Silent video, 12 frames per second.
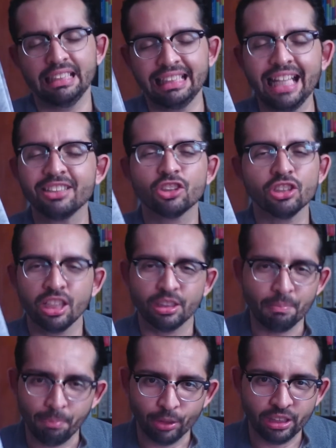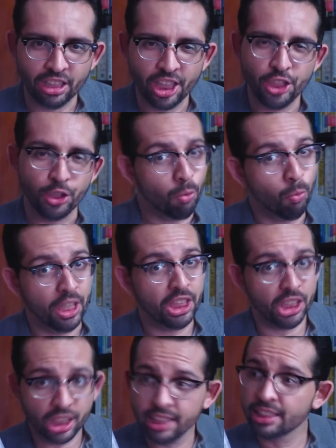That's not the important issue,
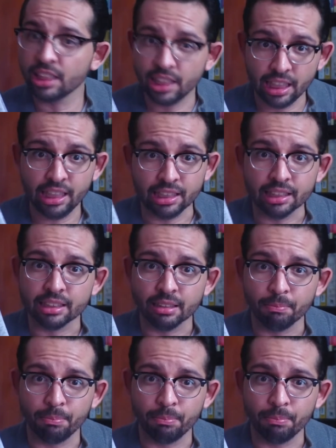which is good